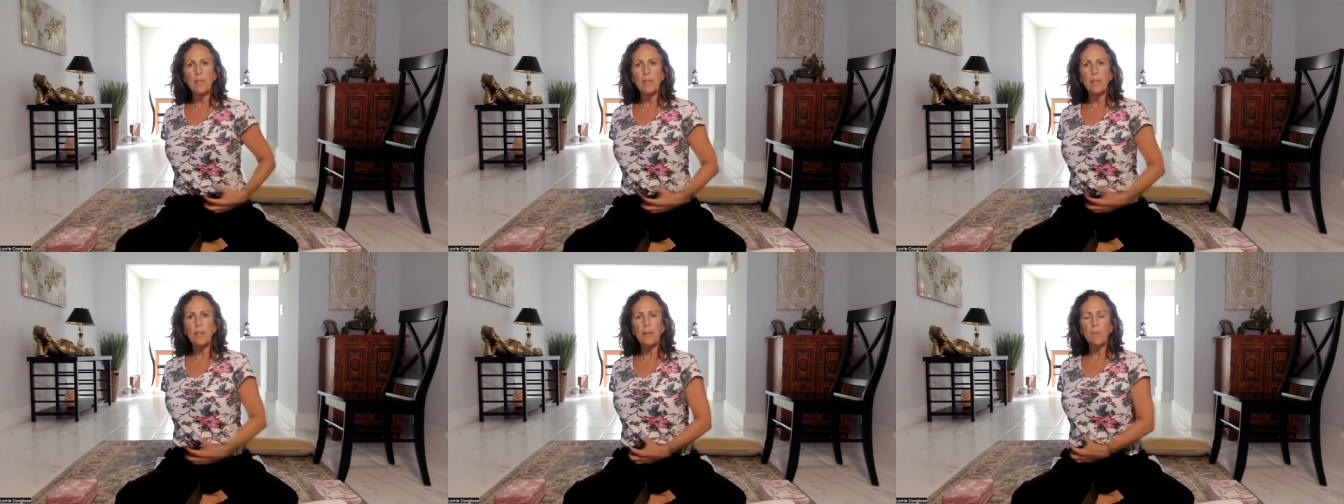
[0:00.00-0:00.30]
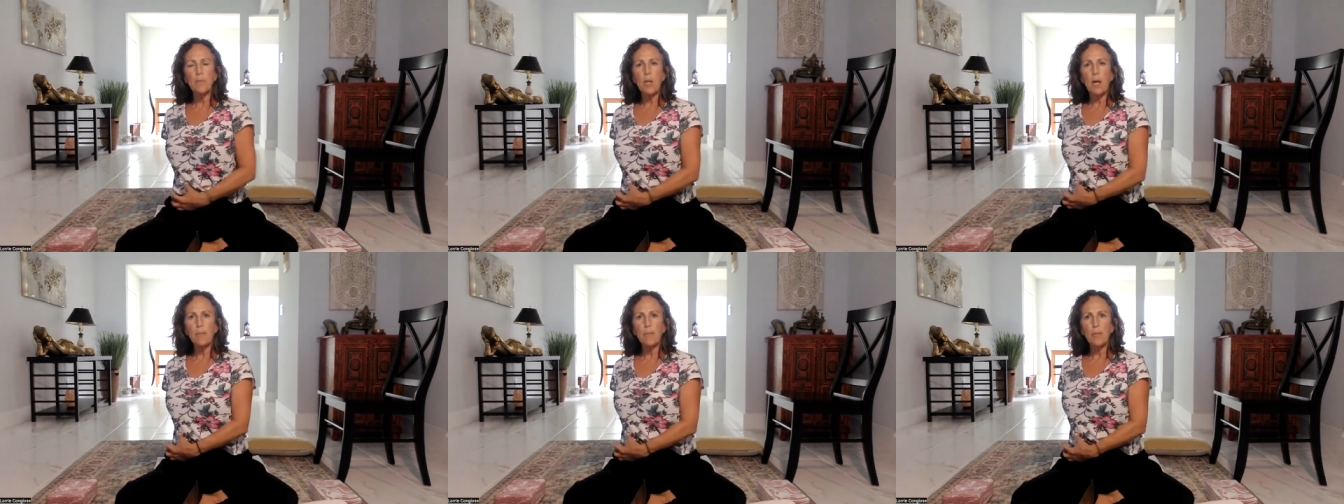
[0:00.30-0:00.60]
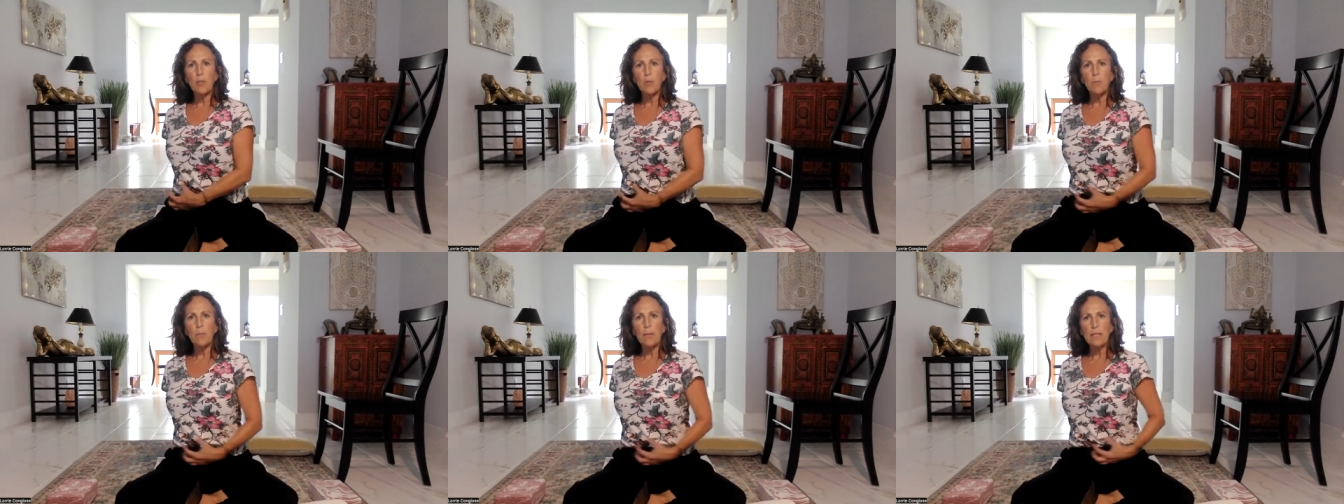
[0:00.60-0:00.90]

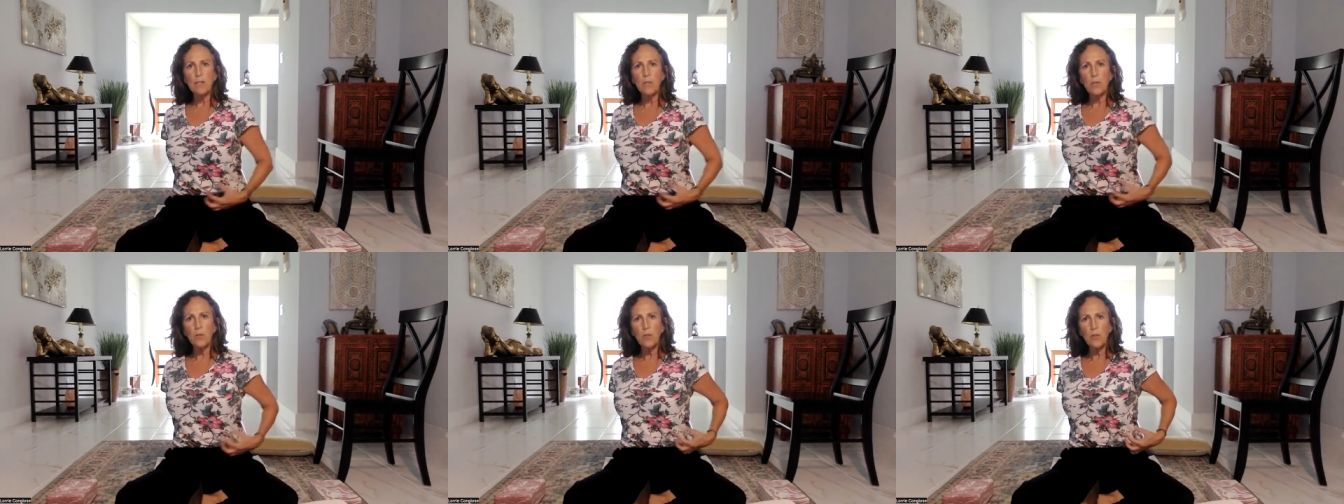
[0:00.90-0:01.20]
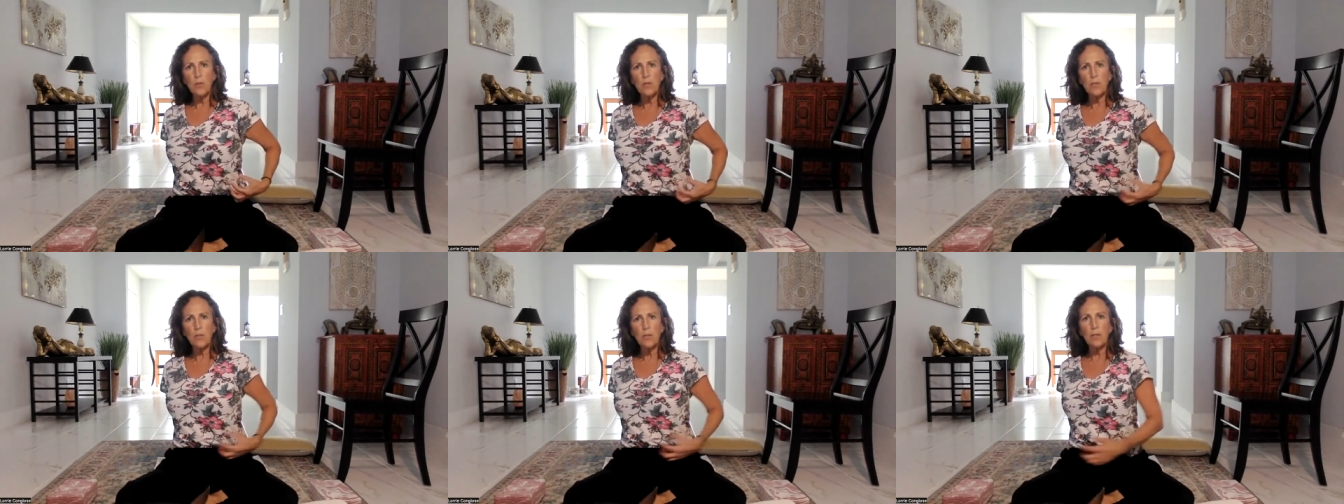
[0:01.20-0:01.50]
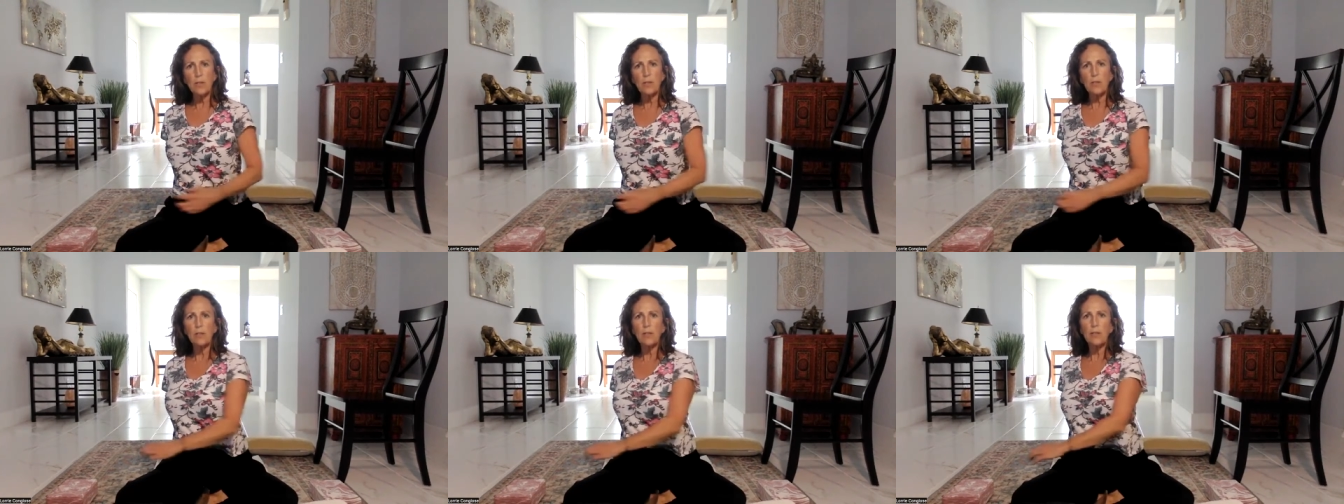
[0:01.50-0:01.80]
abdominal muscles.
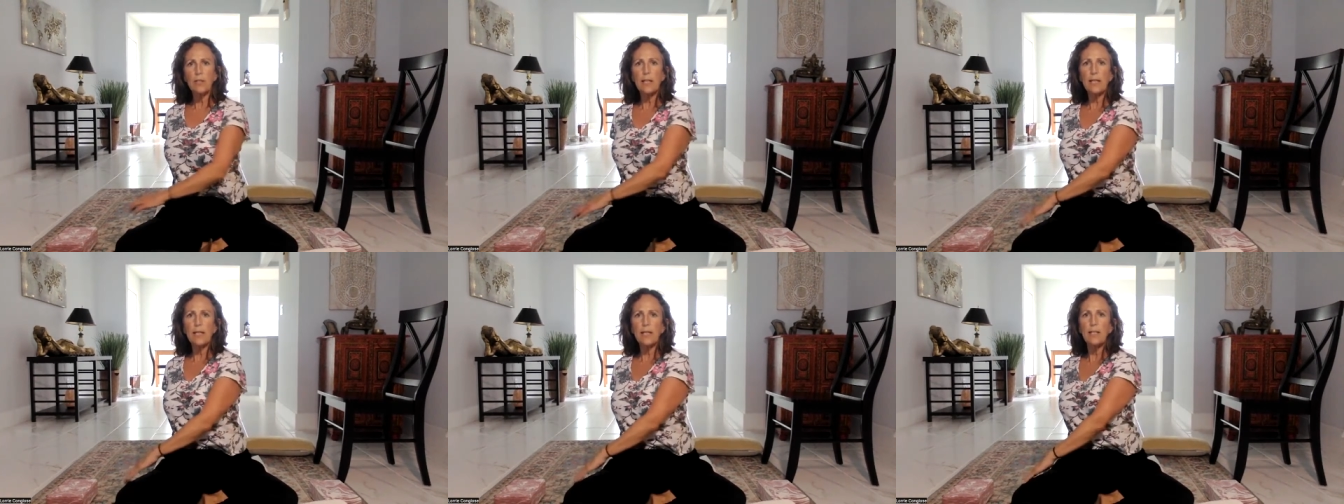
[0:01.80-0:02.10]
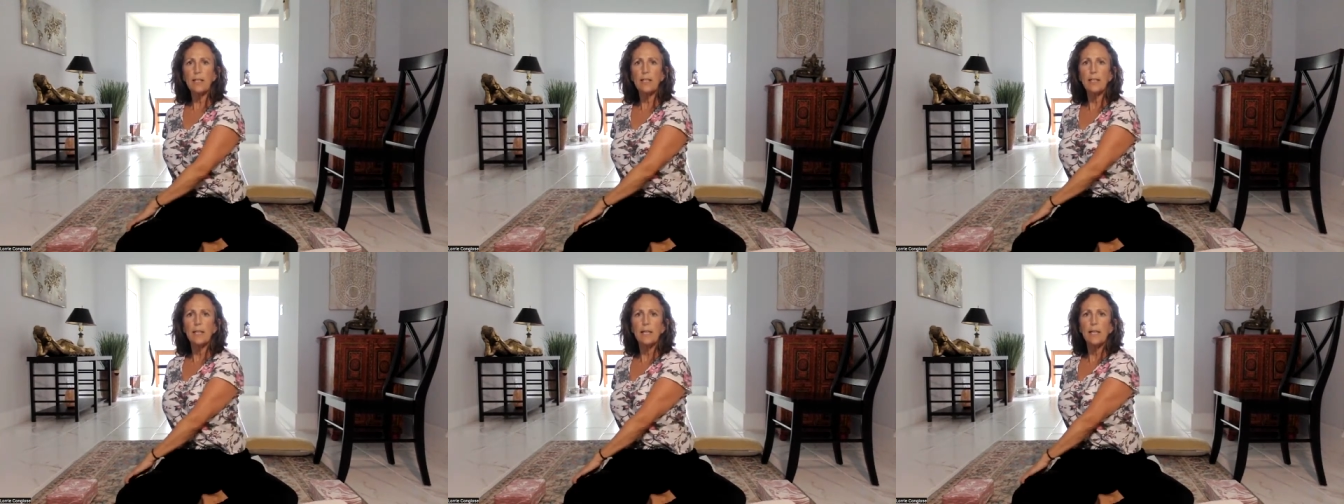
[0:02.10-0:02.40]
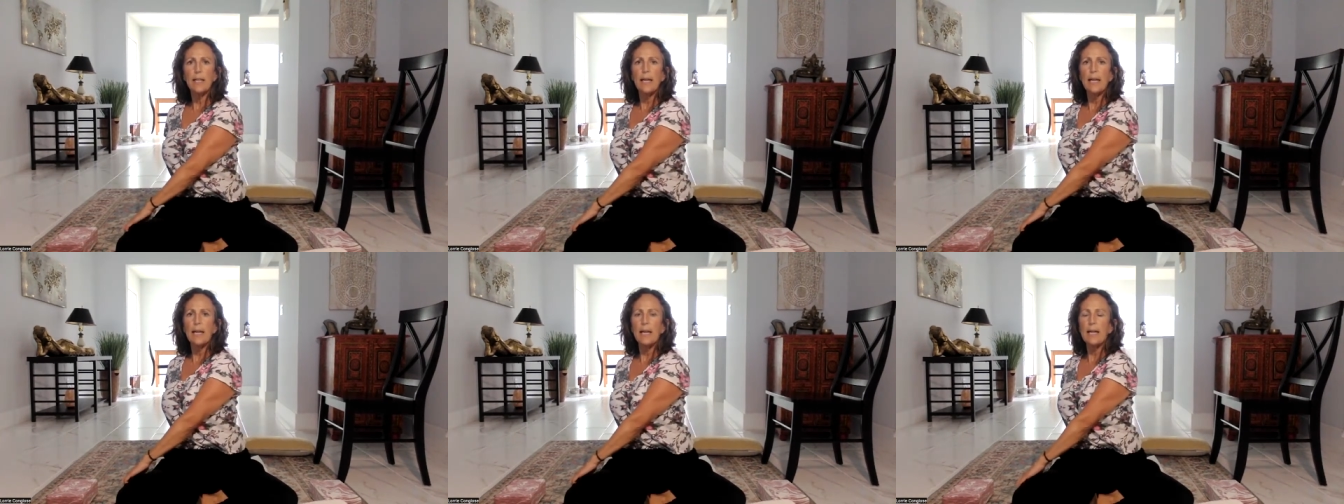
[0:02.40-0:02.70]

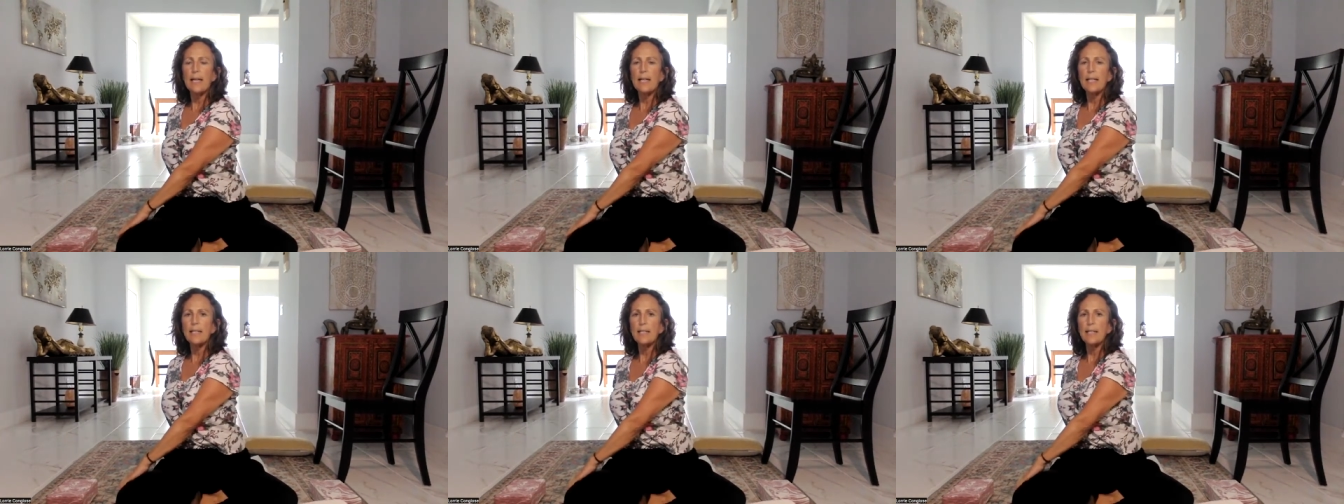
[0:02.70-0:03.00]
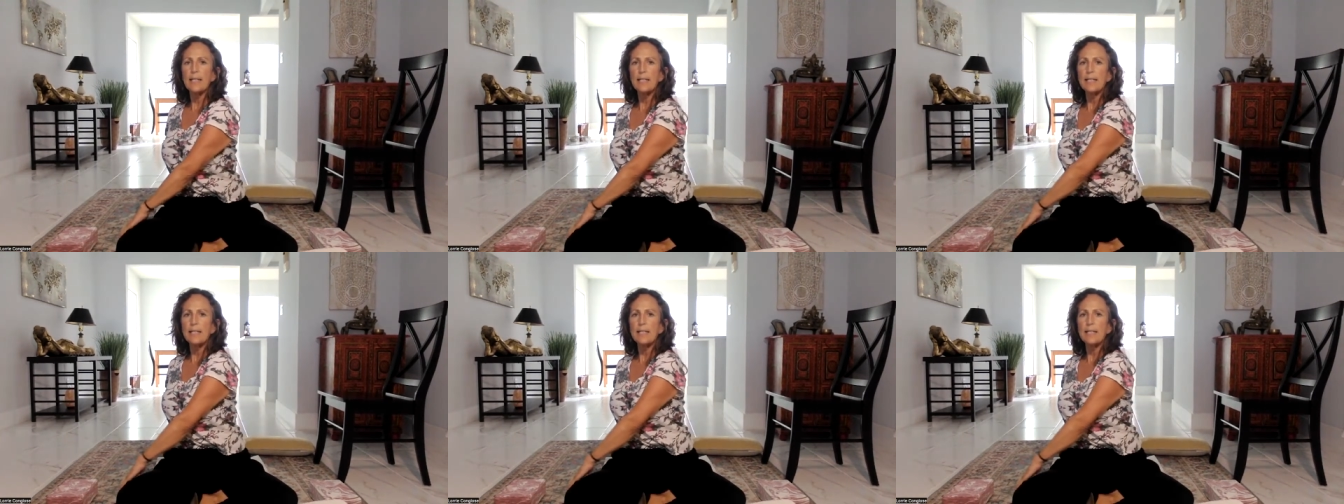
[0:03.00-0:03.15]
And